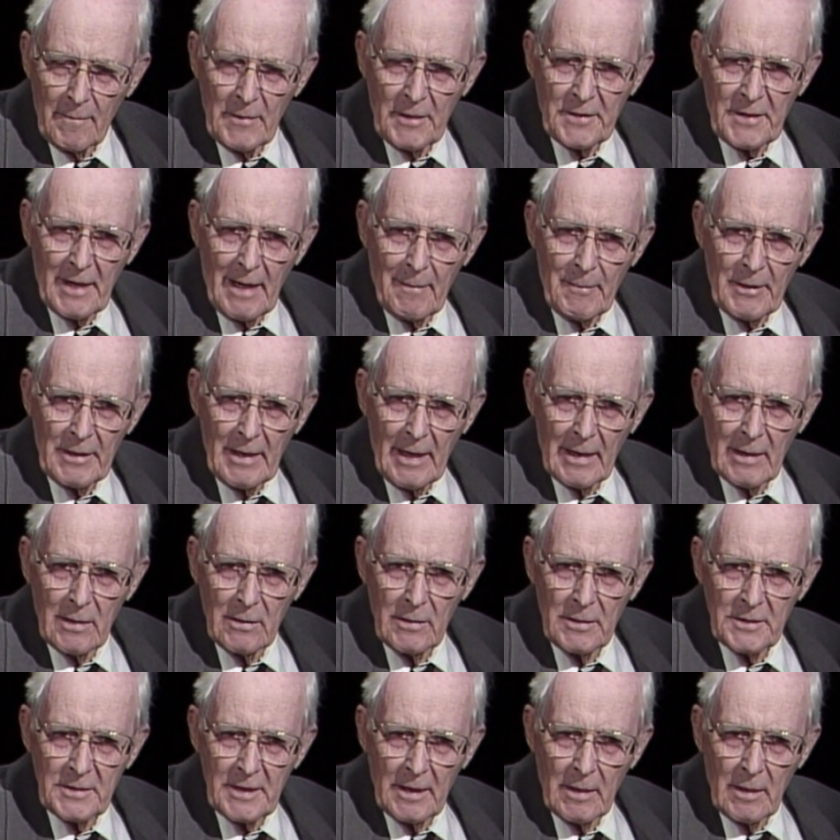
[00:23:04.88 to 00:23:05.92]
the tabernacle
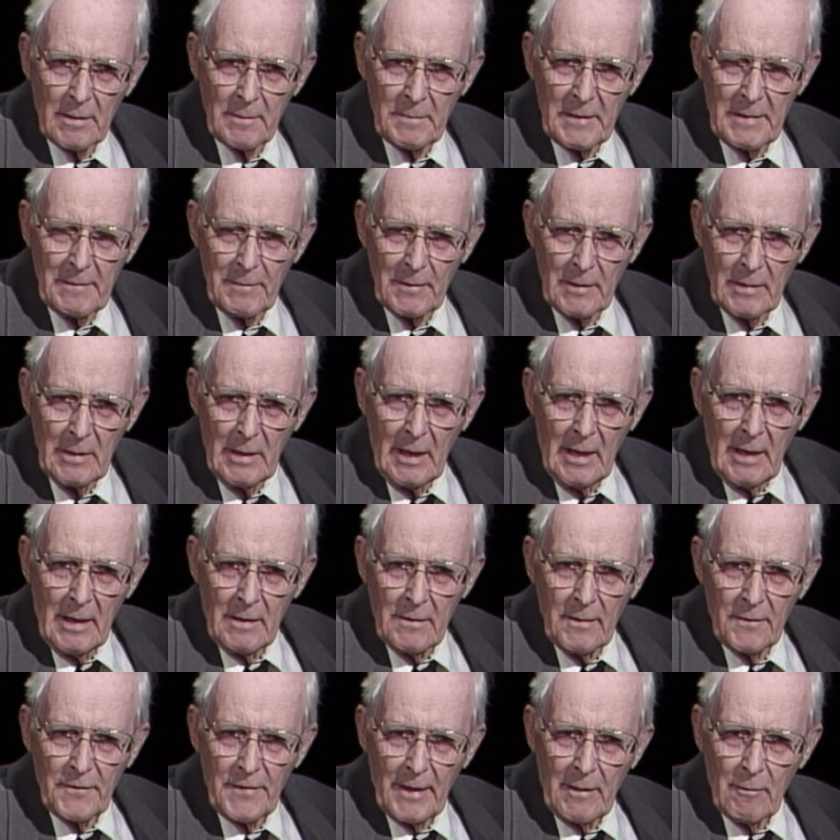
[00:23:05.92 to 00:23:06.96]
and tell the people
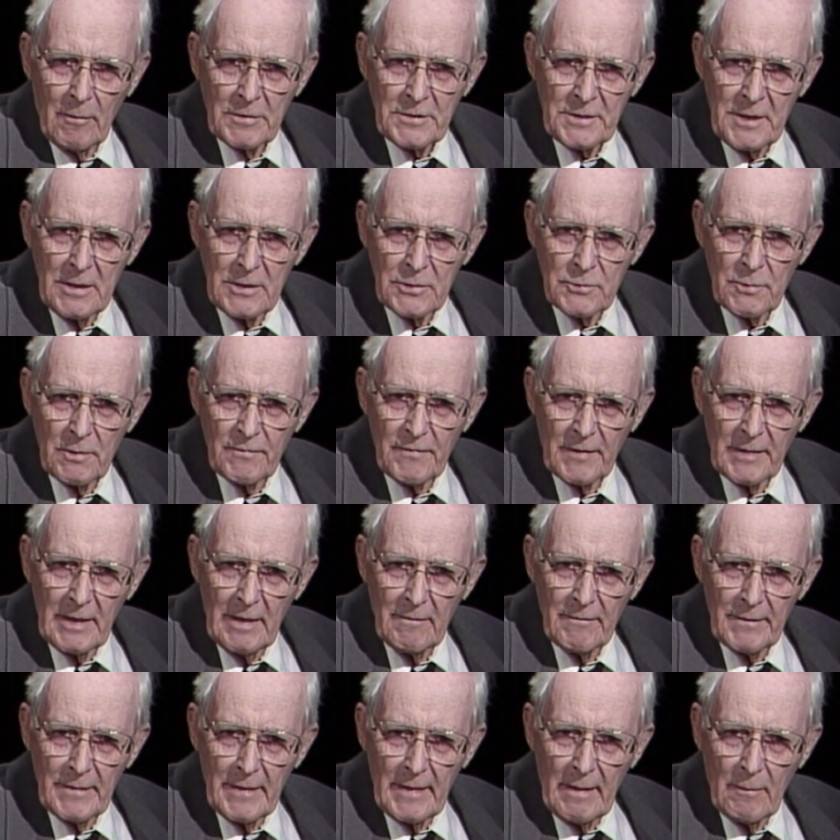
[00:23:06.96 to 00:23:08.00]
that their sins were
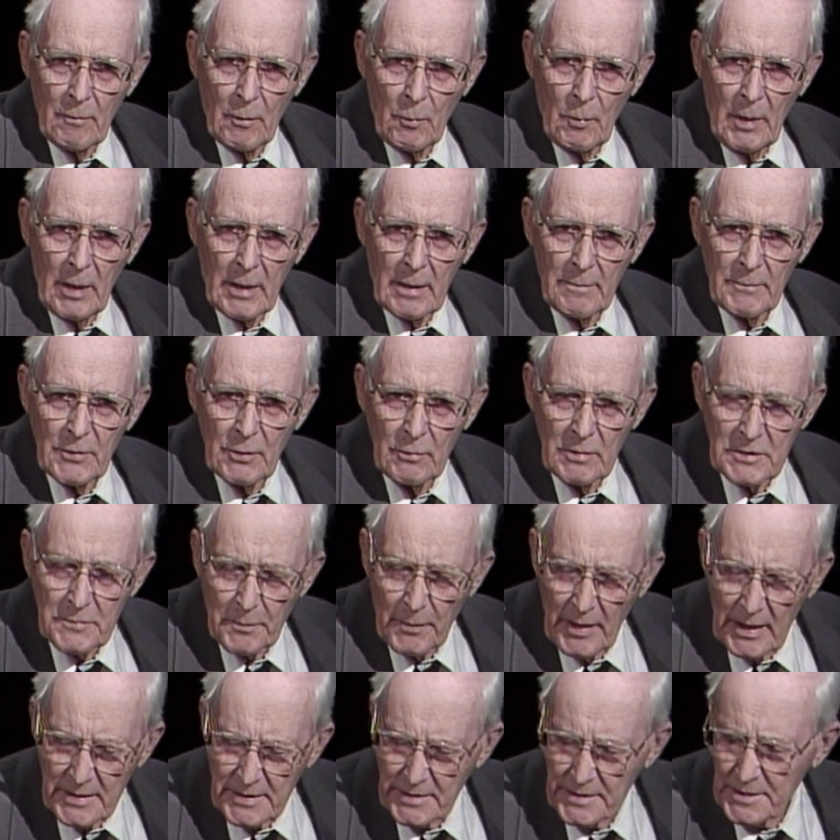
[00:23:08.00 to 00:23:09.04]
forgiven and they were welcome to his
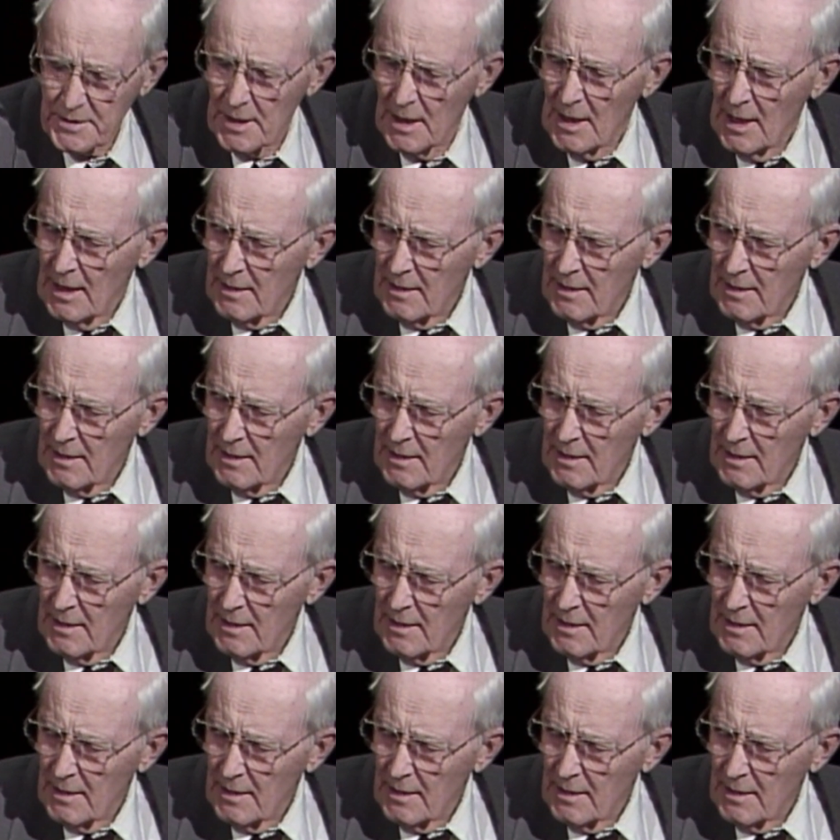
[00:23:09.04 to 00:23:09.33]
presence.